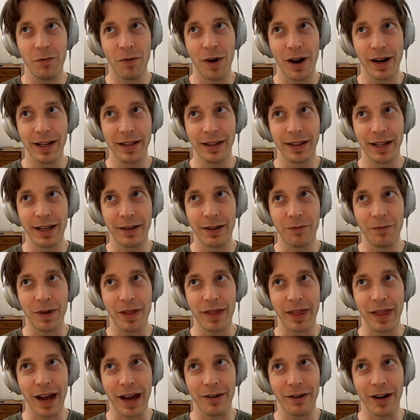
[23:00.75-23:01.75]
you want it like
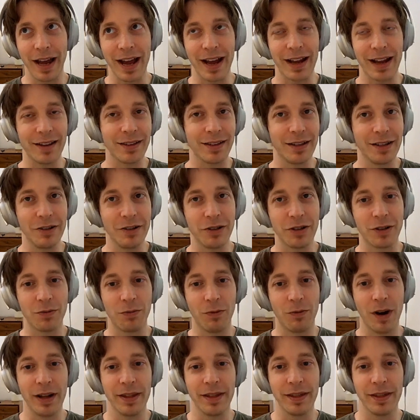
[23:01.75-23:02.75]
without ads and you
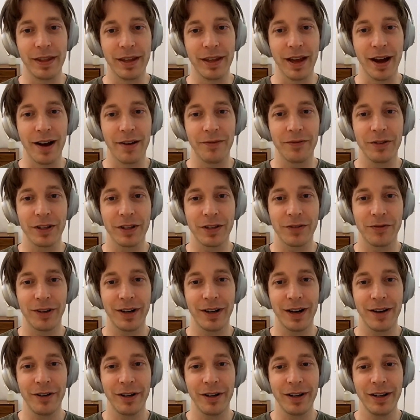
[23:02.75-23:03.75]
just want the office
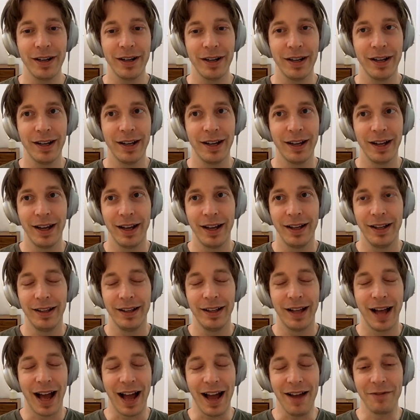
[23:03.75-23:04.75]
forever
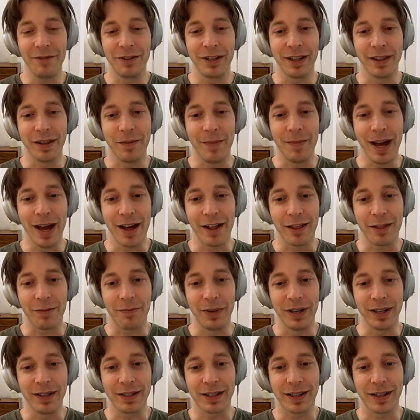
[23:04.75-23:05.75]
i haven't done the
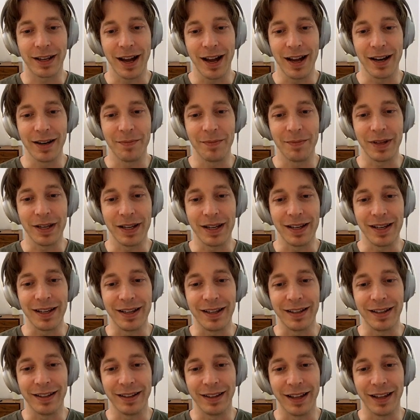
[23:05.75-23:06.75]
math but it's gotta
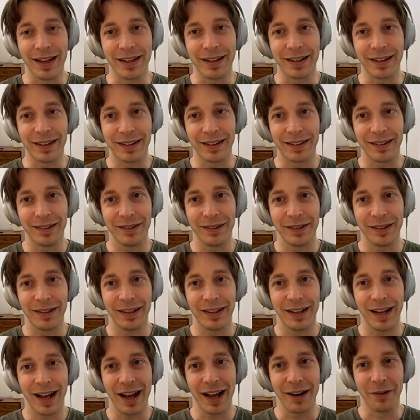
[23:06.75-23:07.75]
be like
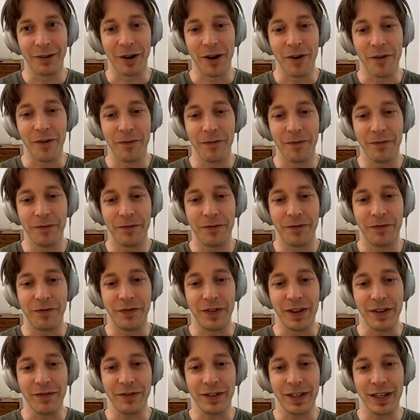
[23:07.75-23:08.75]
i don't know
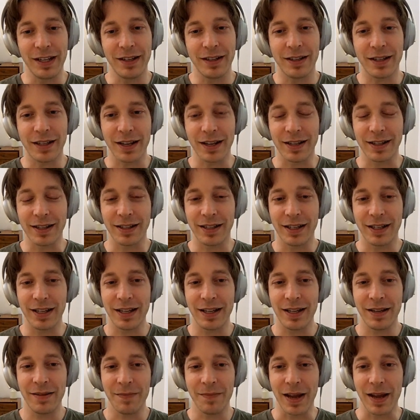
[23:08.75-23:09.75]
50
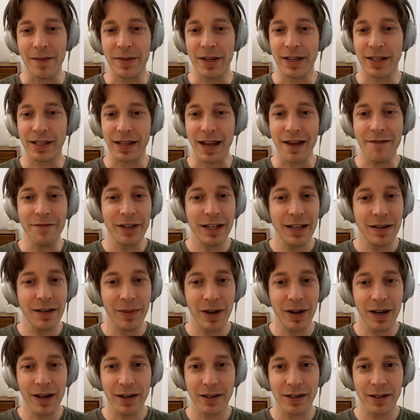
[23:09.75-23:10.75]
60 maybe 70
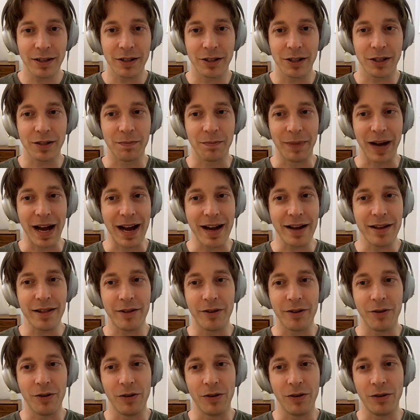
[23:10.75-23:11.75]
bucks to just buy
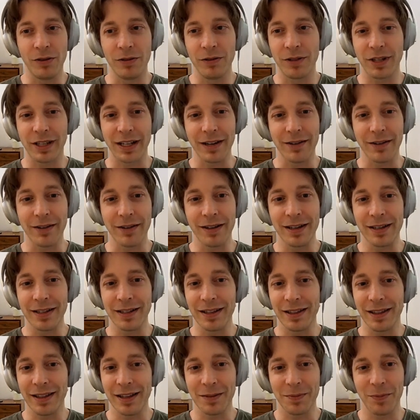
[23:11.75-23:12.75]
the whole
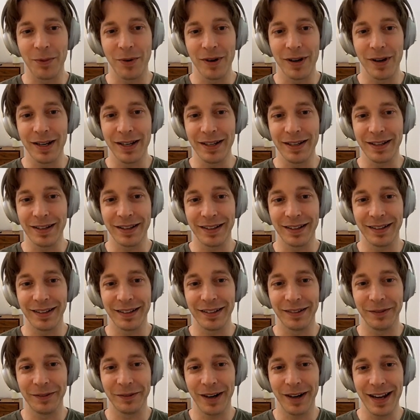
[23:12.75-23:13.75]
series at this point
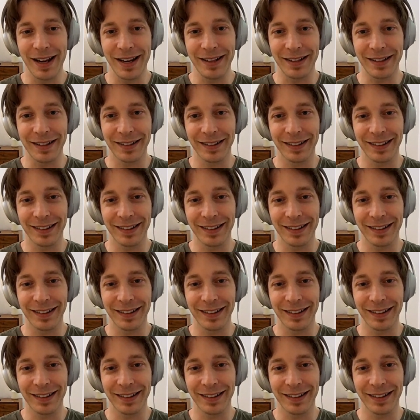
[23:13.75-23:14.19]
yeah. right well,